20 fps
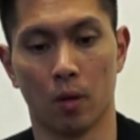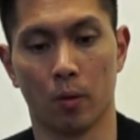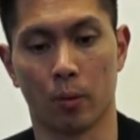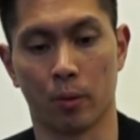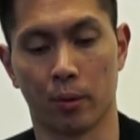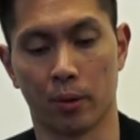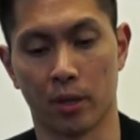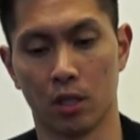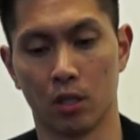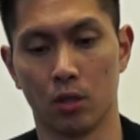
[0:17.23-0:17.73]
What
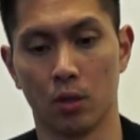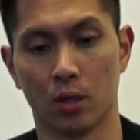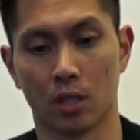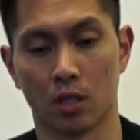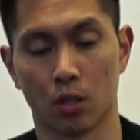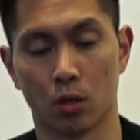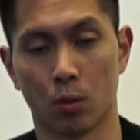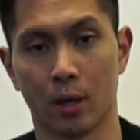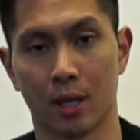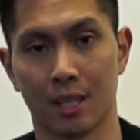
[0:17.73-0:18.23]
we're going to do
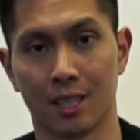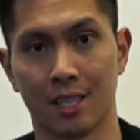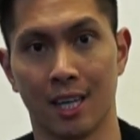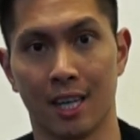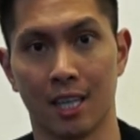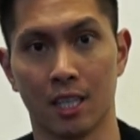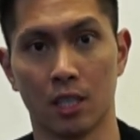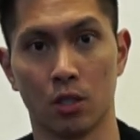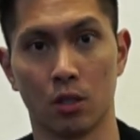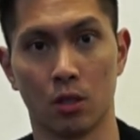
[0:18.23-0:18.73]
is a quick
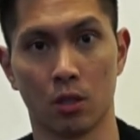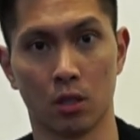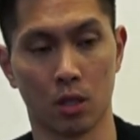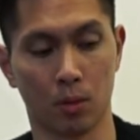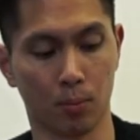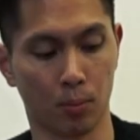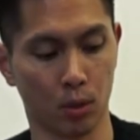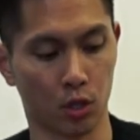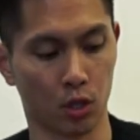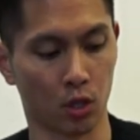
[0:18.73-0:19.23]
test. You can
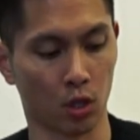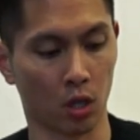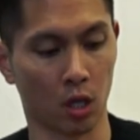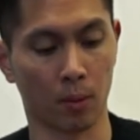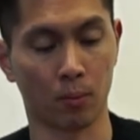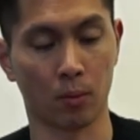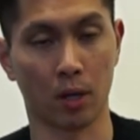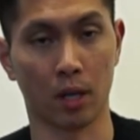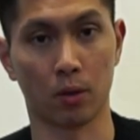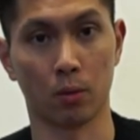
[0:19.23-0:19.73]
just put your
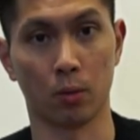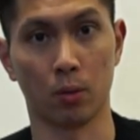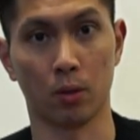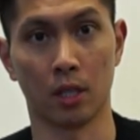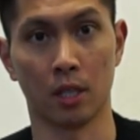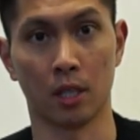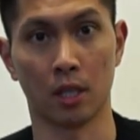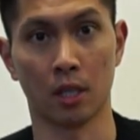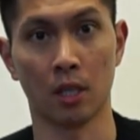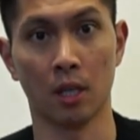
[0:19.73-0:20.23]
arm right through
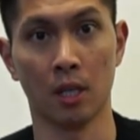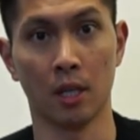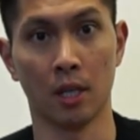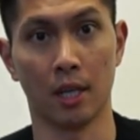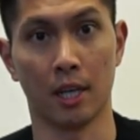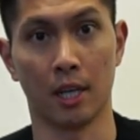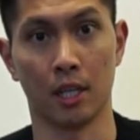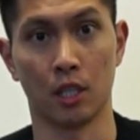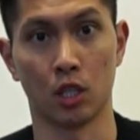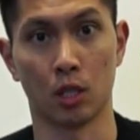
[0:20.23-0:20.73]
here
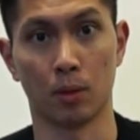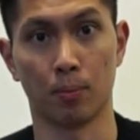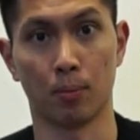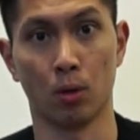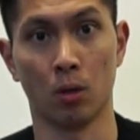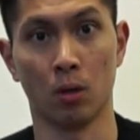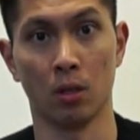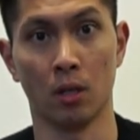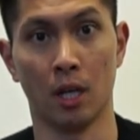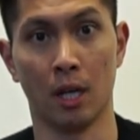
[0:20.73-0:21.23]
and just
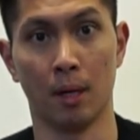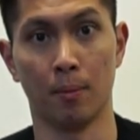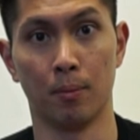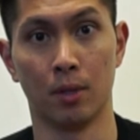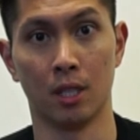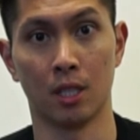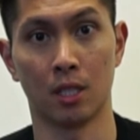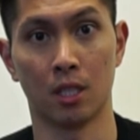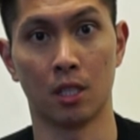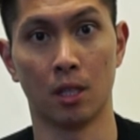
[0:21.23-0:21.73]
pull up.
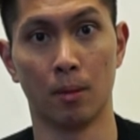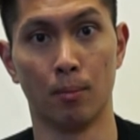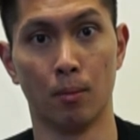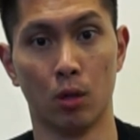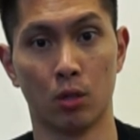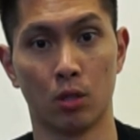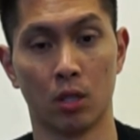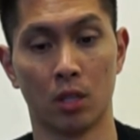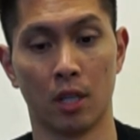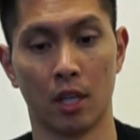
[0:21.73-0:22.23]
This is the
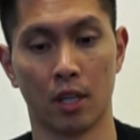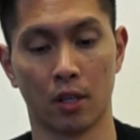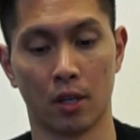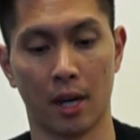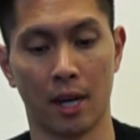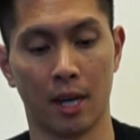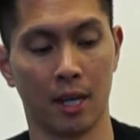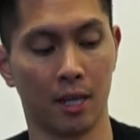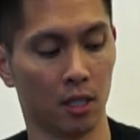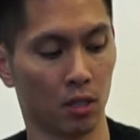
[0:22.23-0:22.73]
motion that your
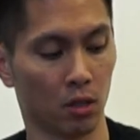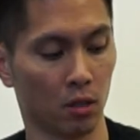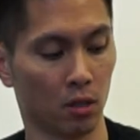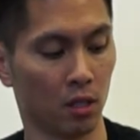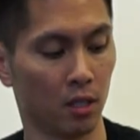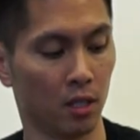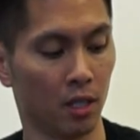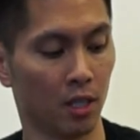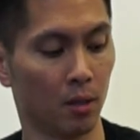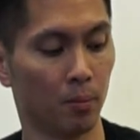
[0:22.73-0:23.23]
hand is going
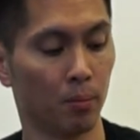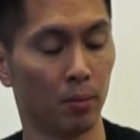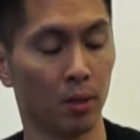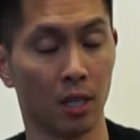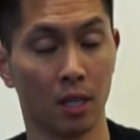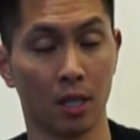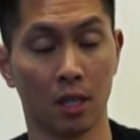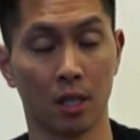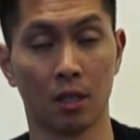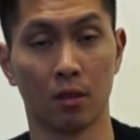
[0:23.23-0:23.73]
to need to
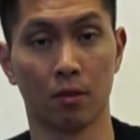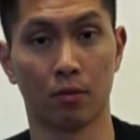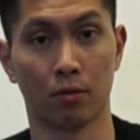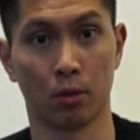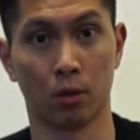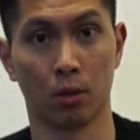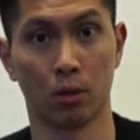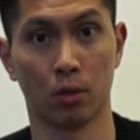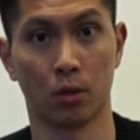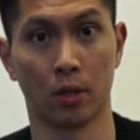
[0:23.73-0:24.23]
be in
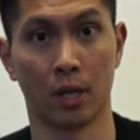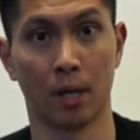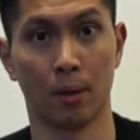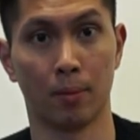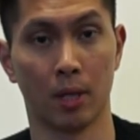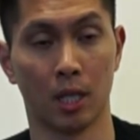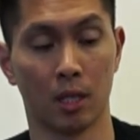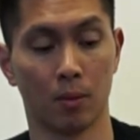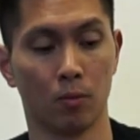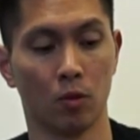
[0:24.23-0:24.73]
for those
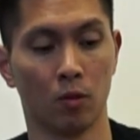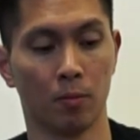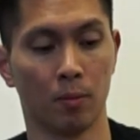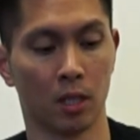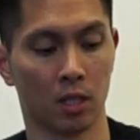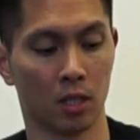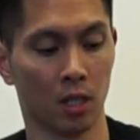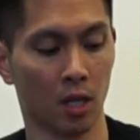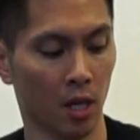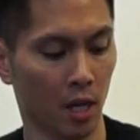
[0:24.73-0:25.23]
ground-based
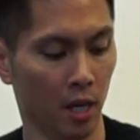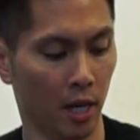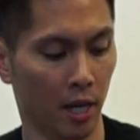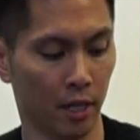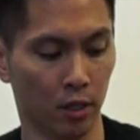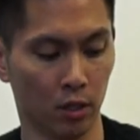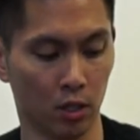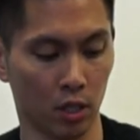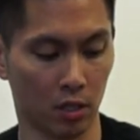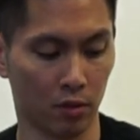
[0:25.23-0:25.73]
movements.
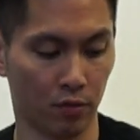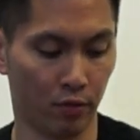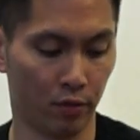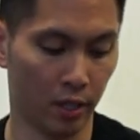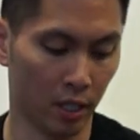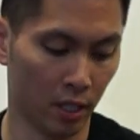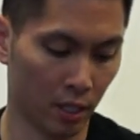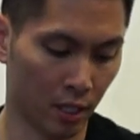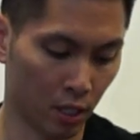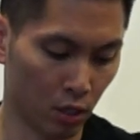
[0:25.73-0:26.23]
And you're just
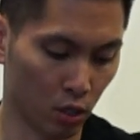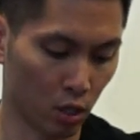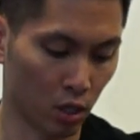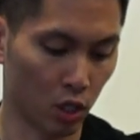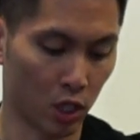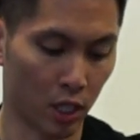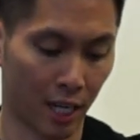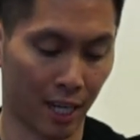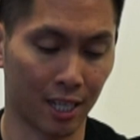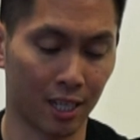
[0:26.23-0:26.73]
feeling,
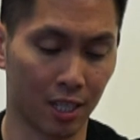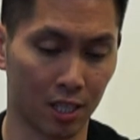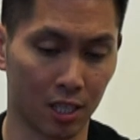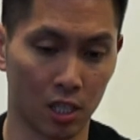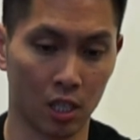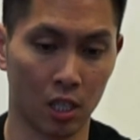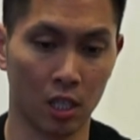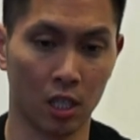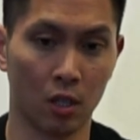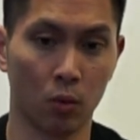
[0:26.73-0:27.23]
just checking to
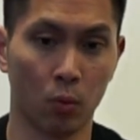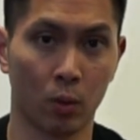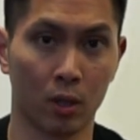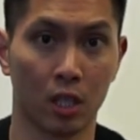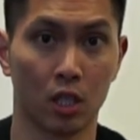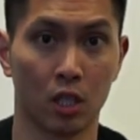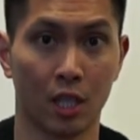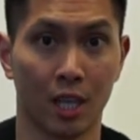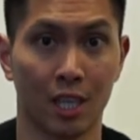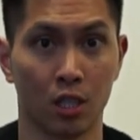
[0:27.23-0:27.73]
see what
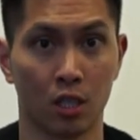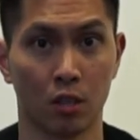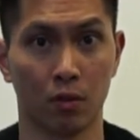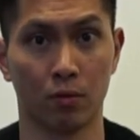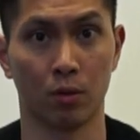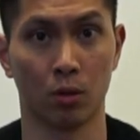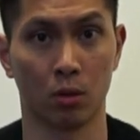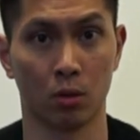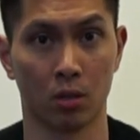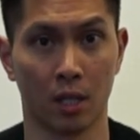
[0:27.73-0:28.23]
the tension
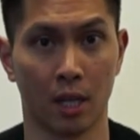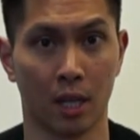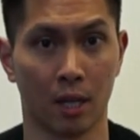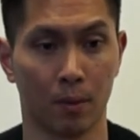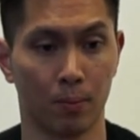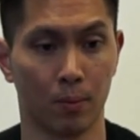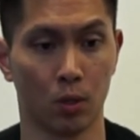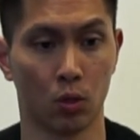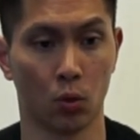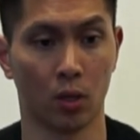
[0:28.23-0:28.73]
feels
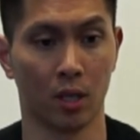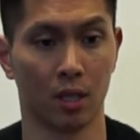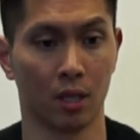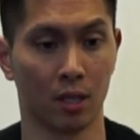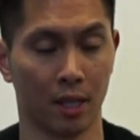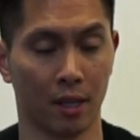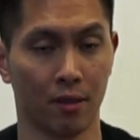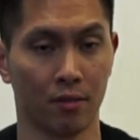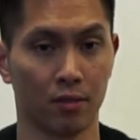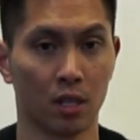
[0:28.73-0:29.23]
like
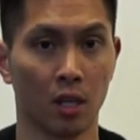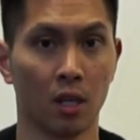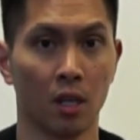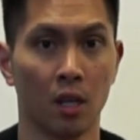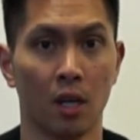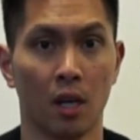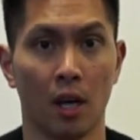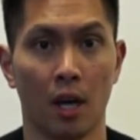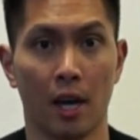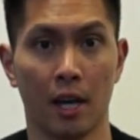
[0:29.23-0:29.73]
between left
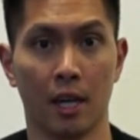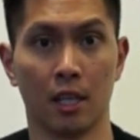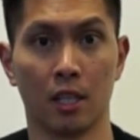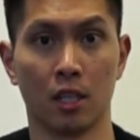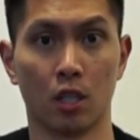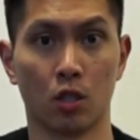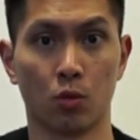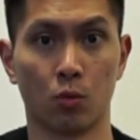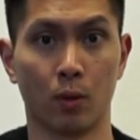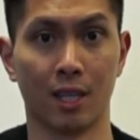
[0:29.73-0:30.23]
and
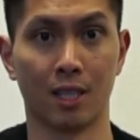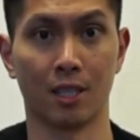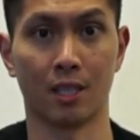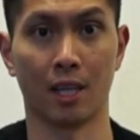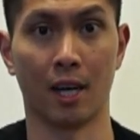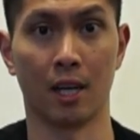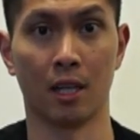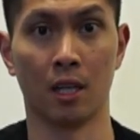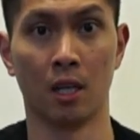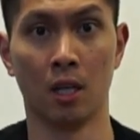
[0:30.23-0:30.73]
this right
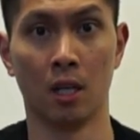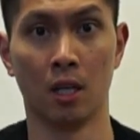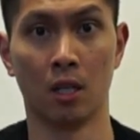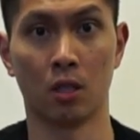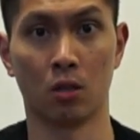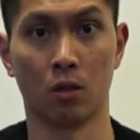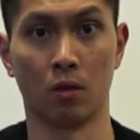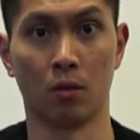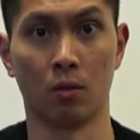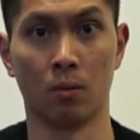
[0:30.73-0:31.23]
side.
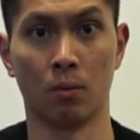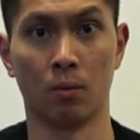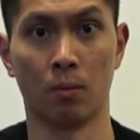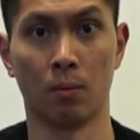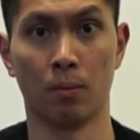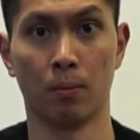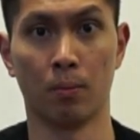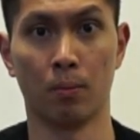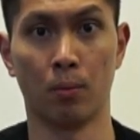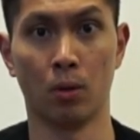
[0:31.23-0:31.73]
So
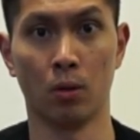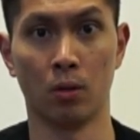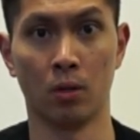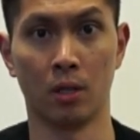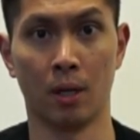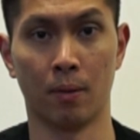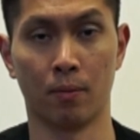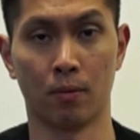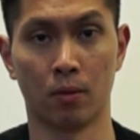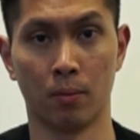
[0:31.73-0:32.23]
pulling
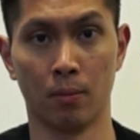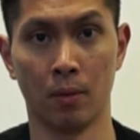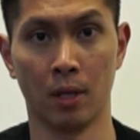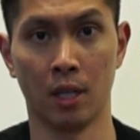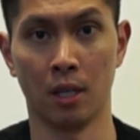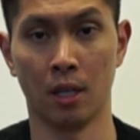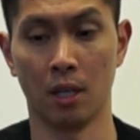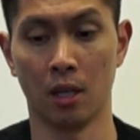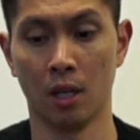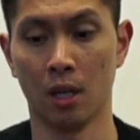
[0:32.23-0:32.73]
up for
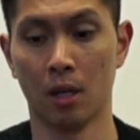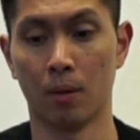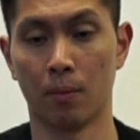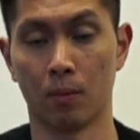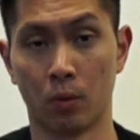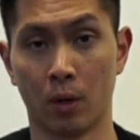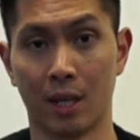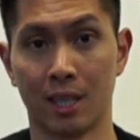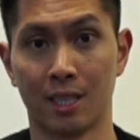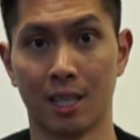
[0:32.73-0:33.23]
me,
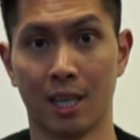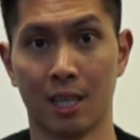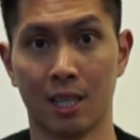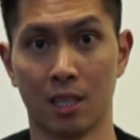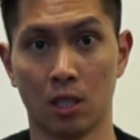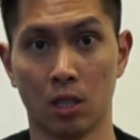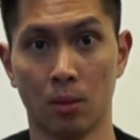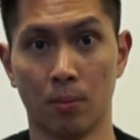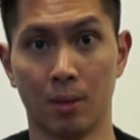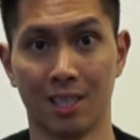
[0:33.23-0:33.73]
right side
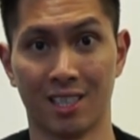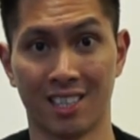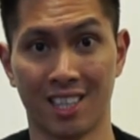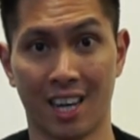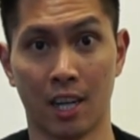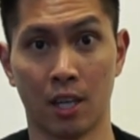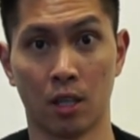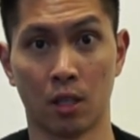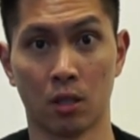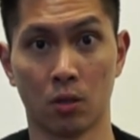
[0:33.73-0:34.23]
is a little bit
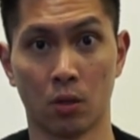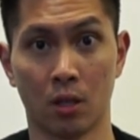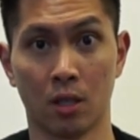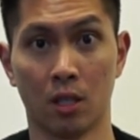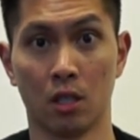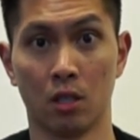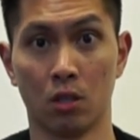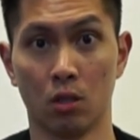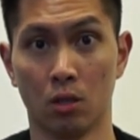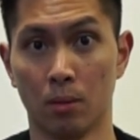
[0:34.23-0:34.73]
tighter, so I
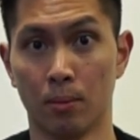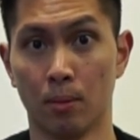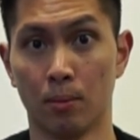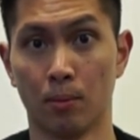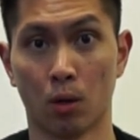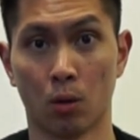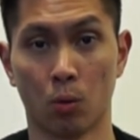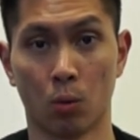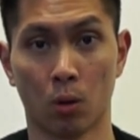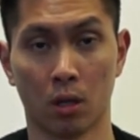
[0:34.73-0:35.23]
need to do a little bit
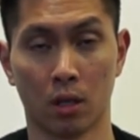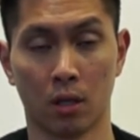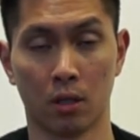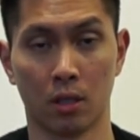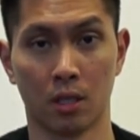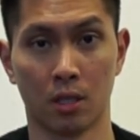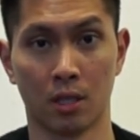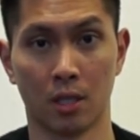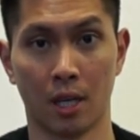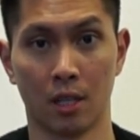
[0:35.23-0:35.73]
more work on
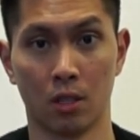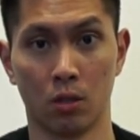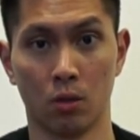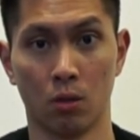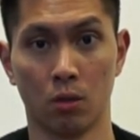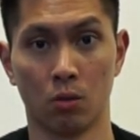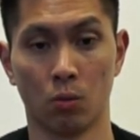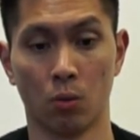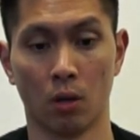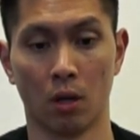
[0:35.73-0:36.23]
this side
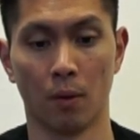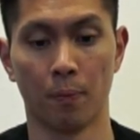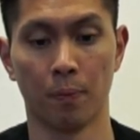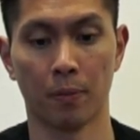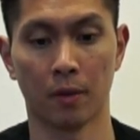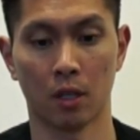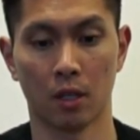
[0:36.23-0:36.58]
too as well.